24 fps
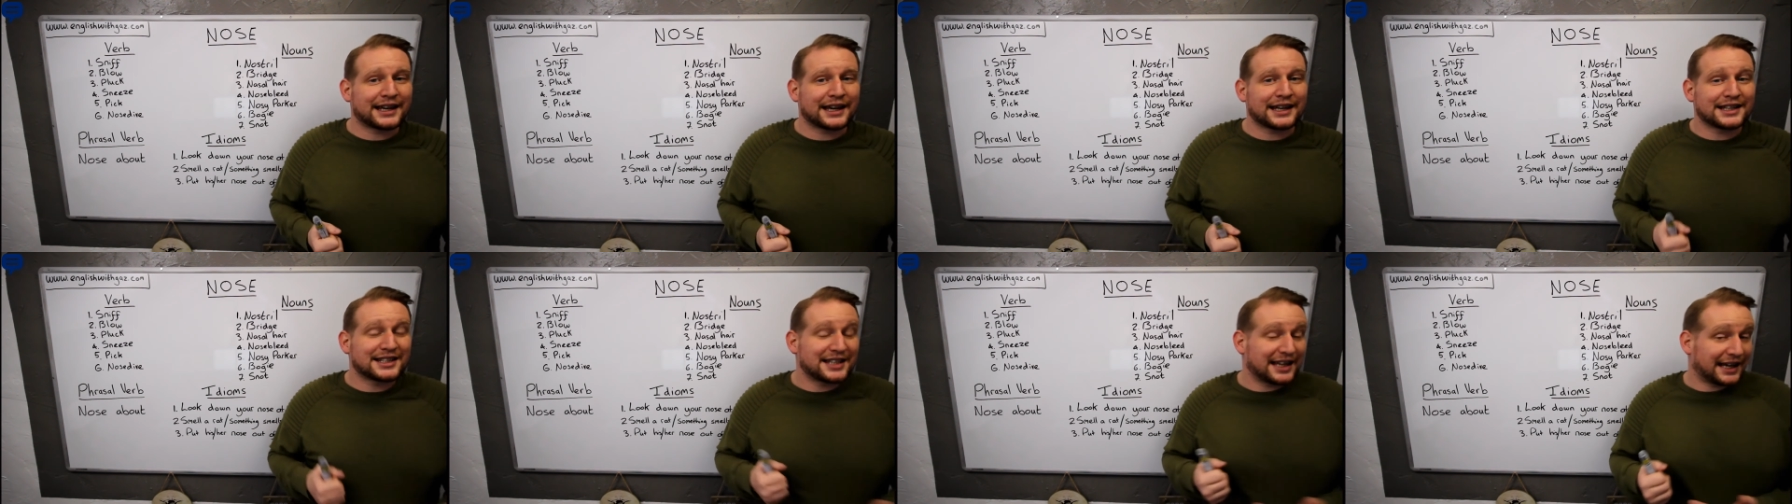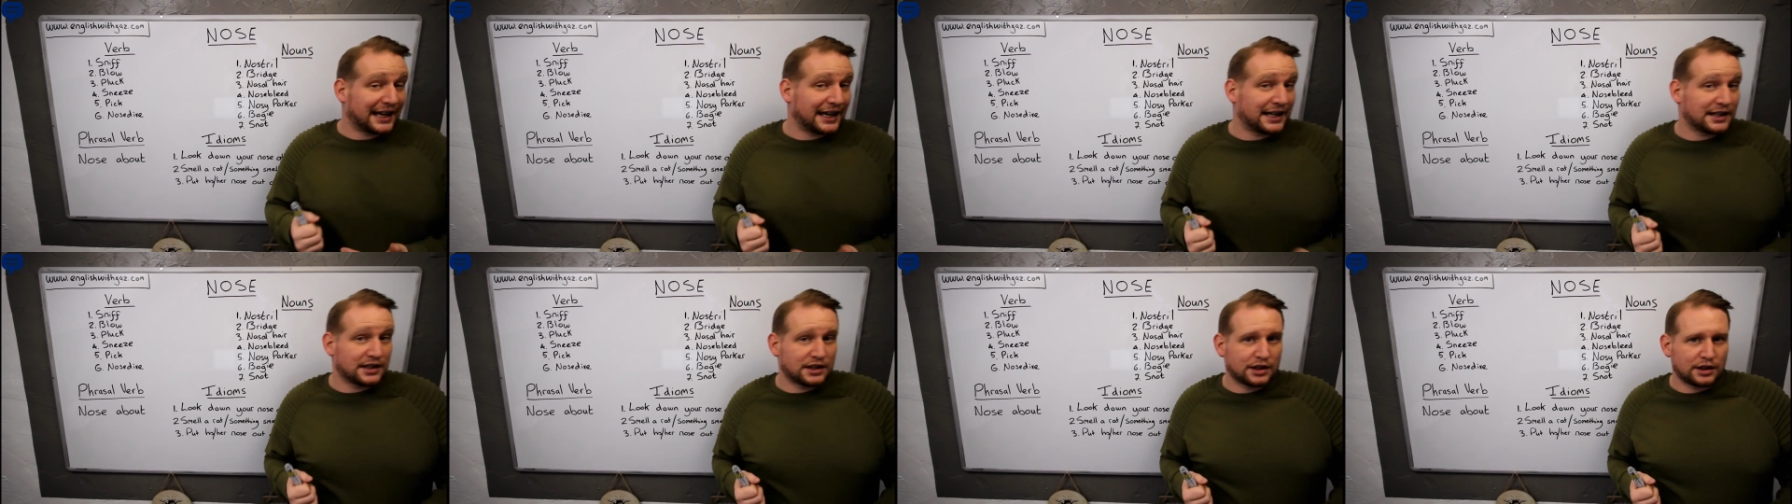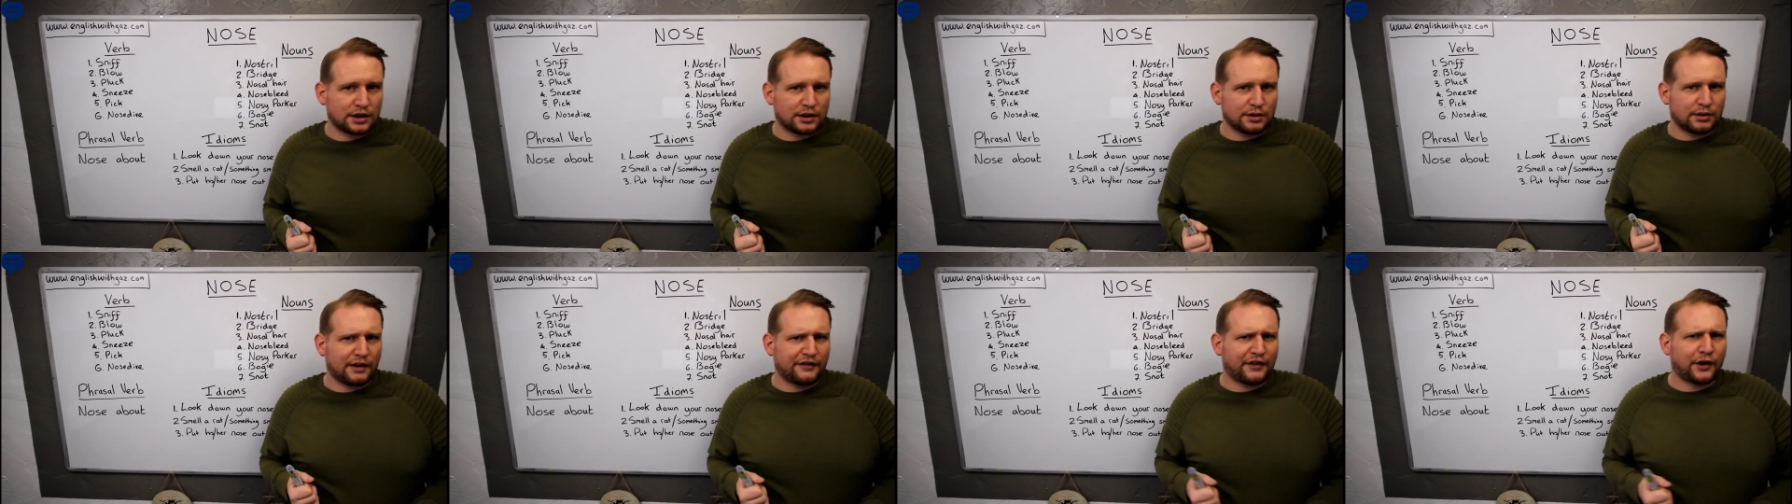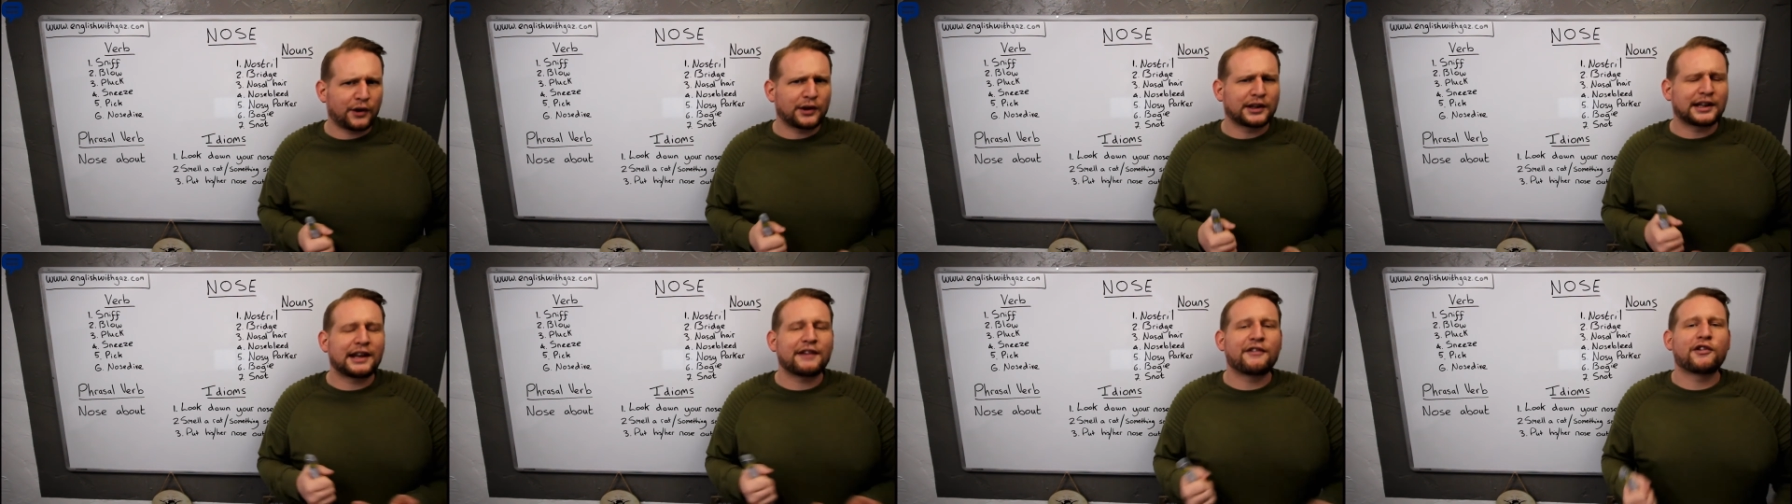a ticket to a
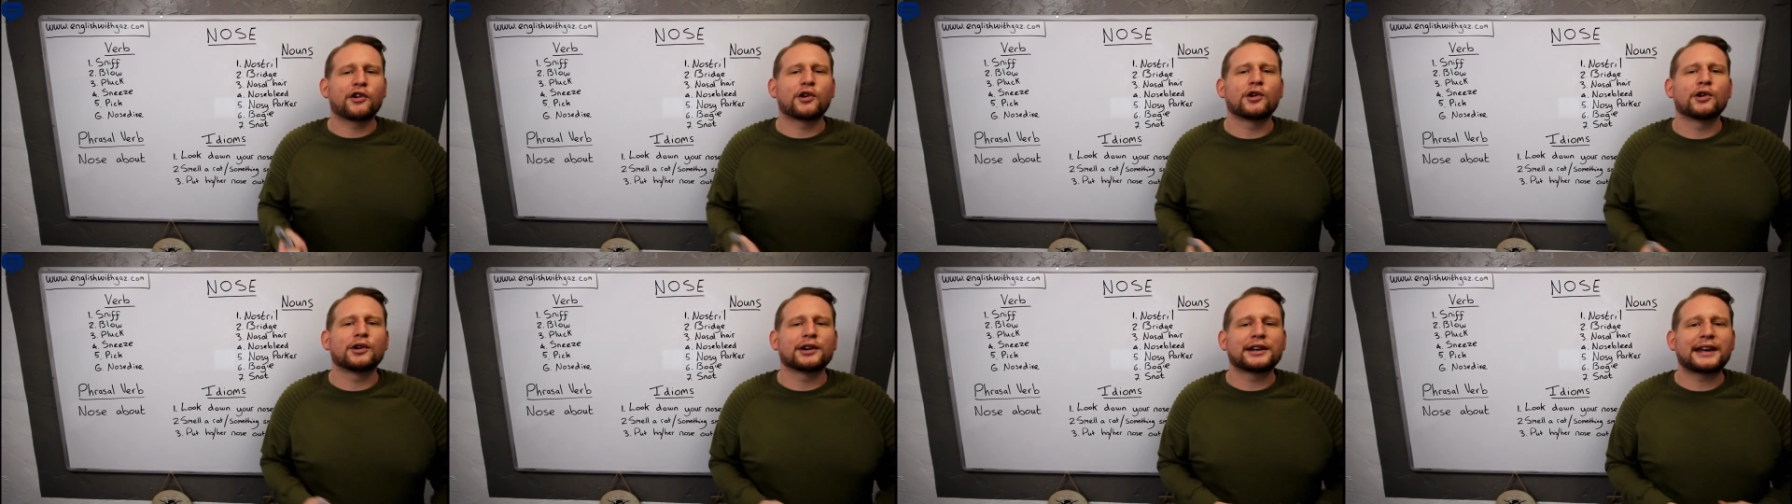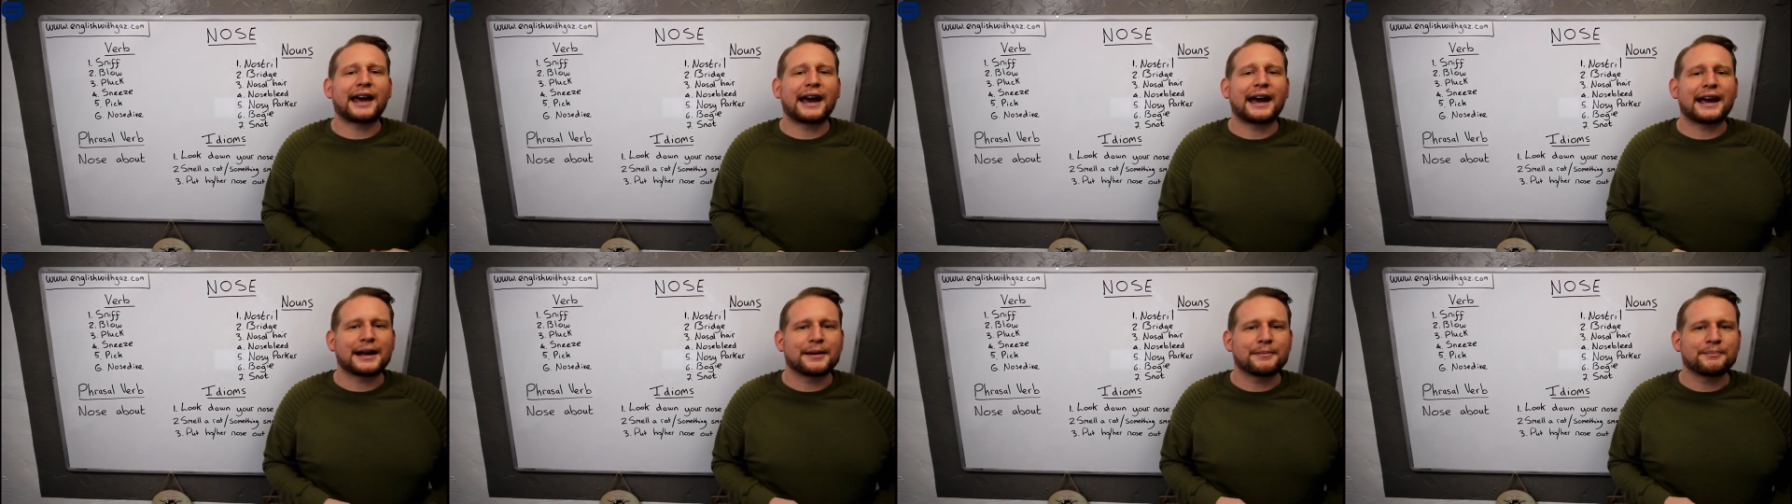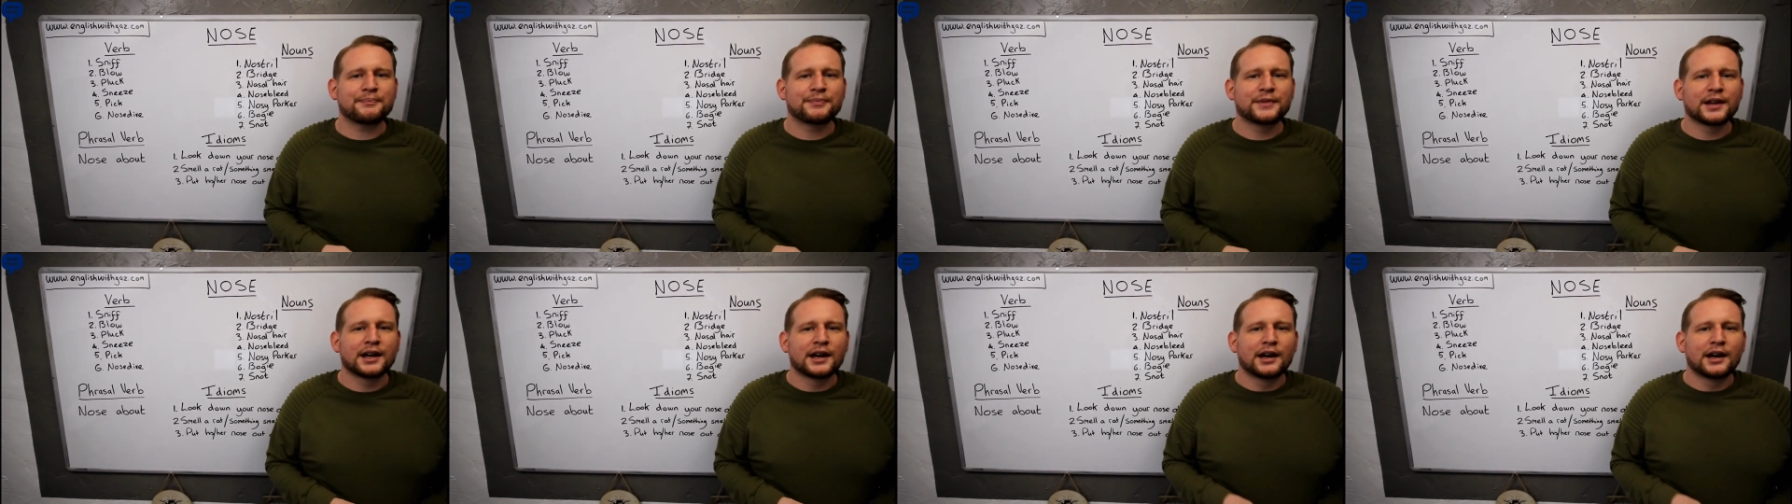very difficult game,